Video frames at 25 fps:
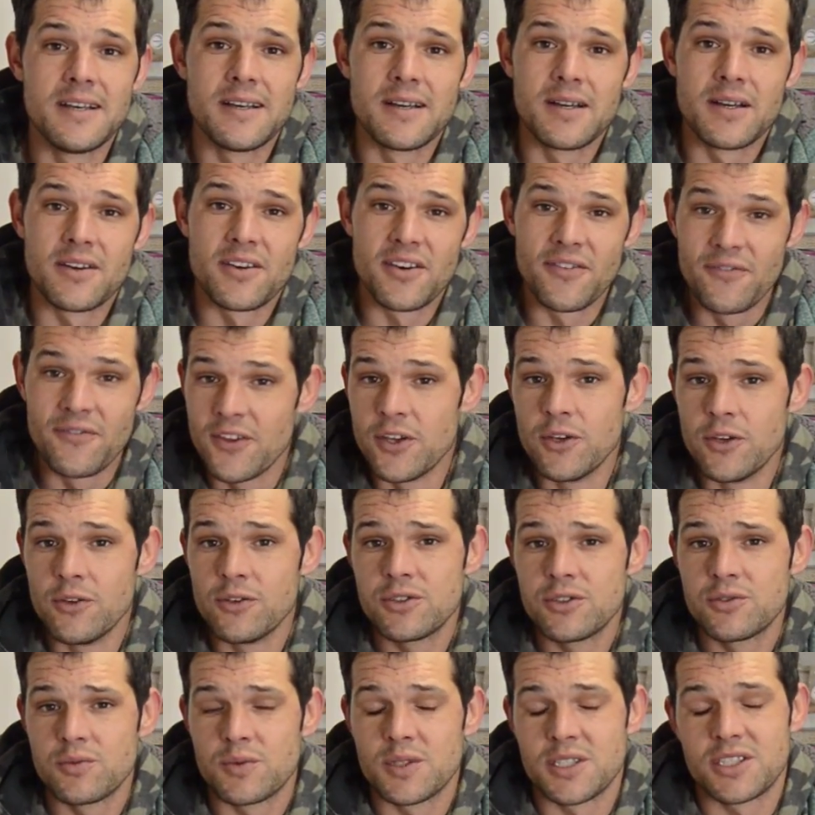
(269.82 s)

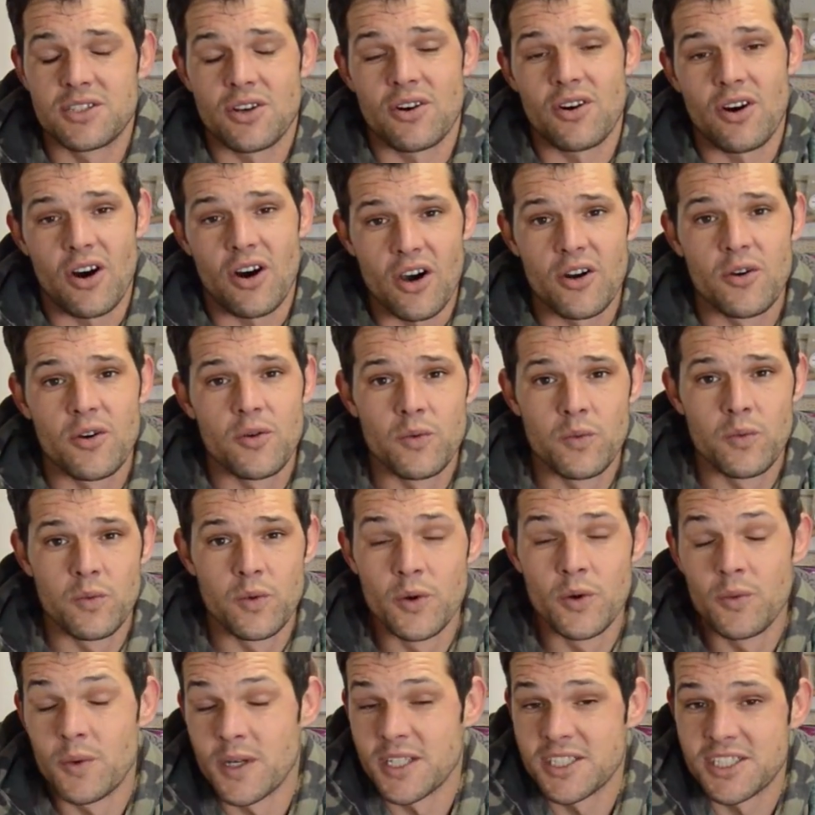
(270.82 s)
reviews which are on
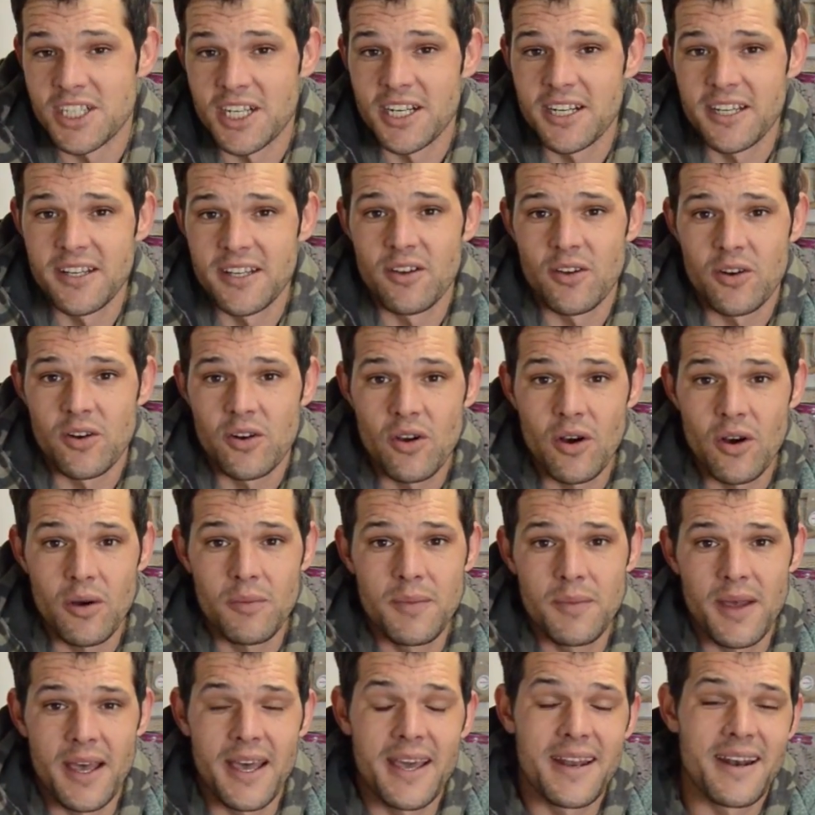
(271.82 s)

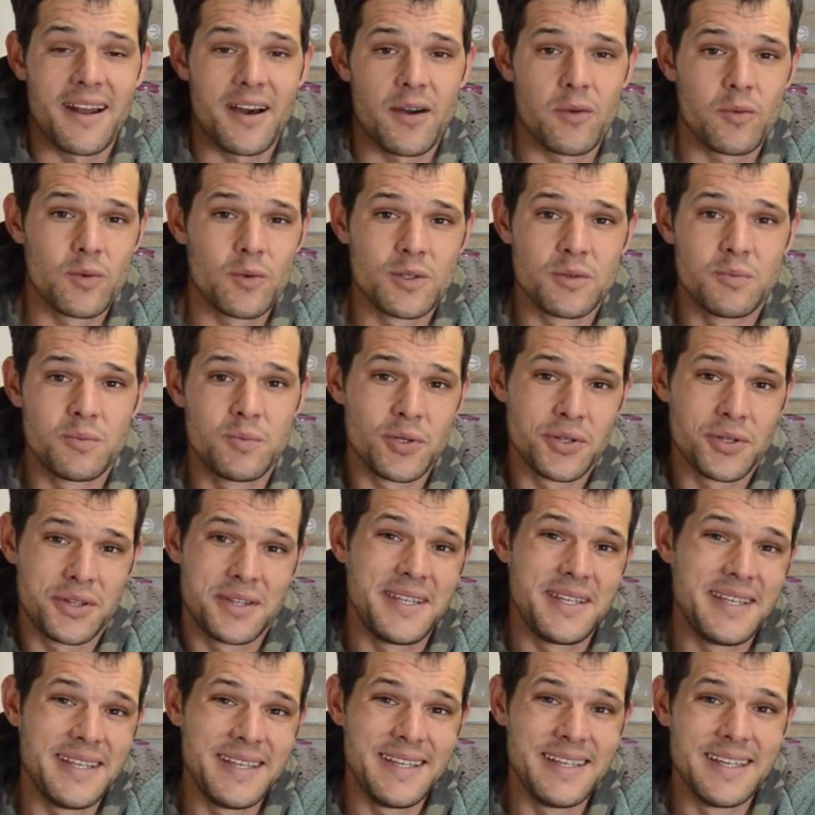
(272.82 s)
woodworkjunkie.com, and I will put
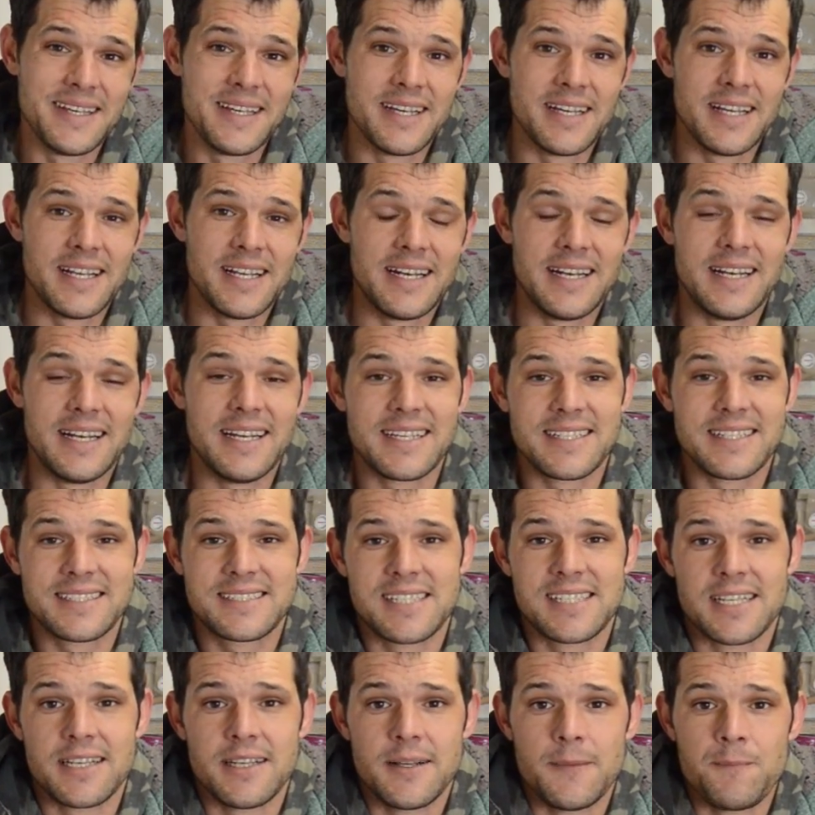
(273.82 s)
the
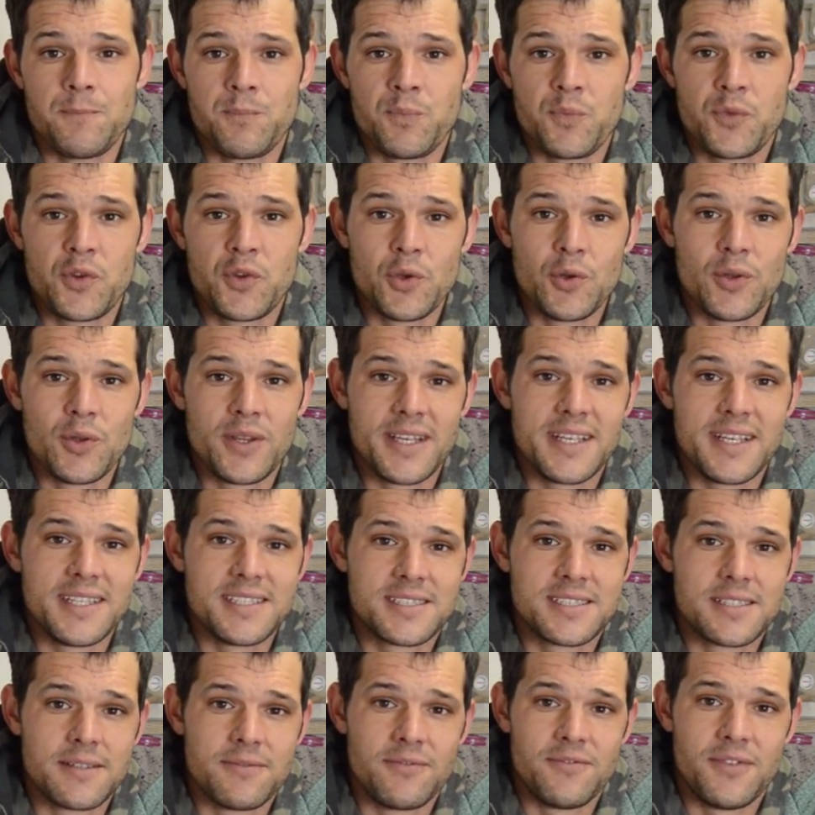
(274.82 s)
links to
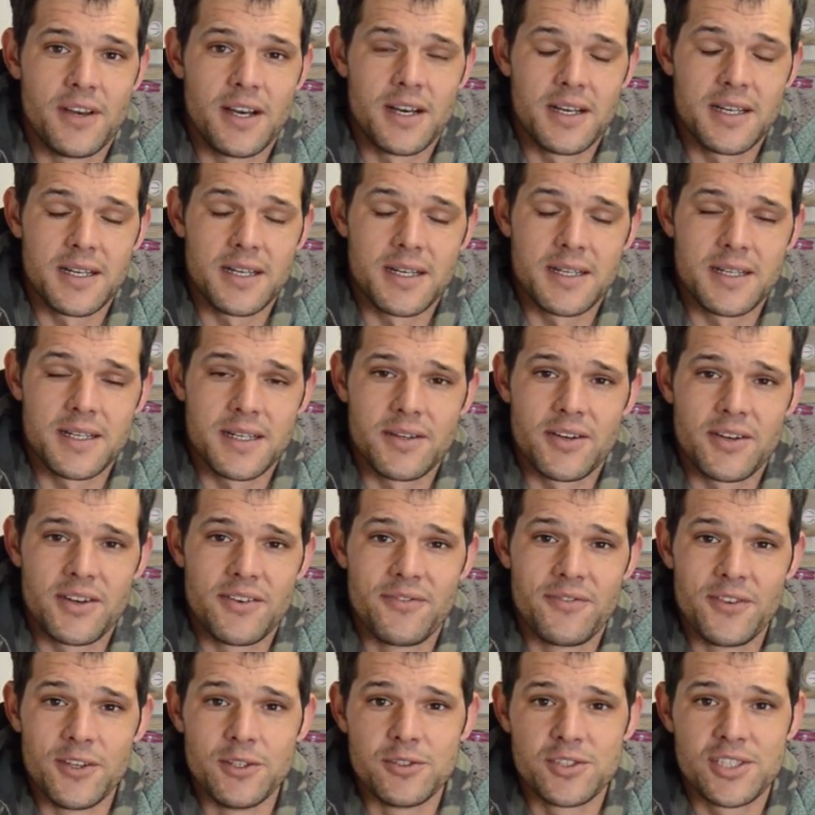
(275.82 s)
these
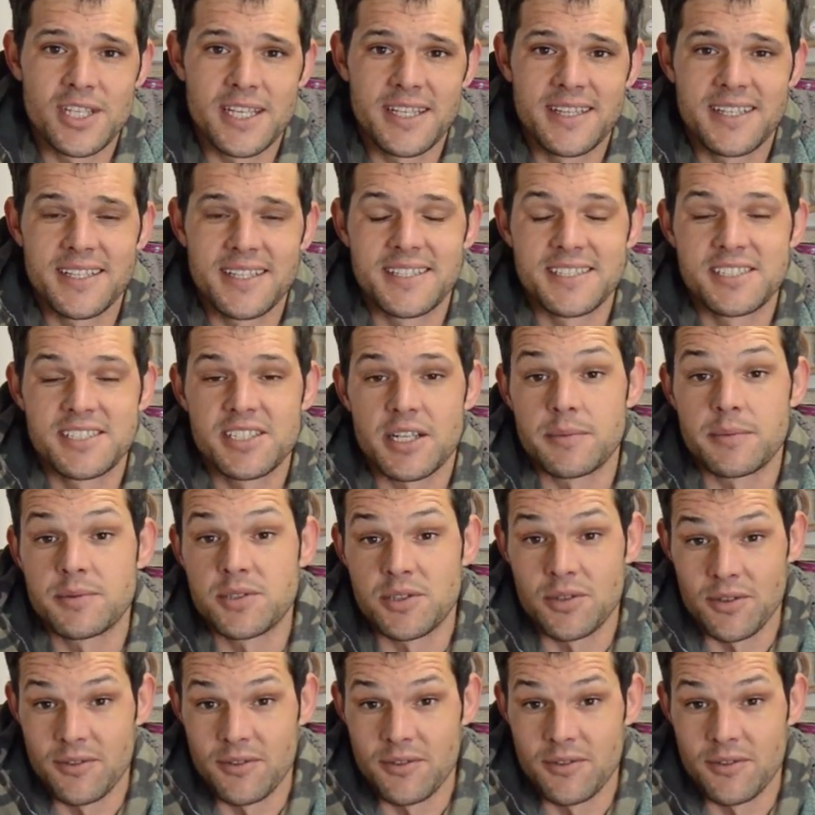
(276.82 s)
reviews in the description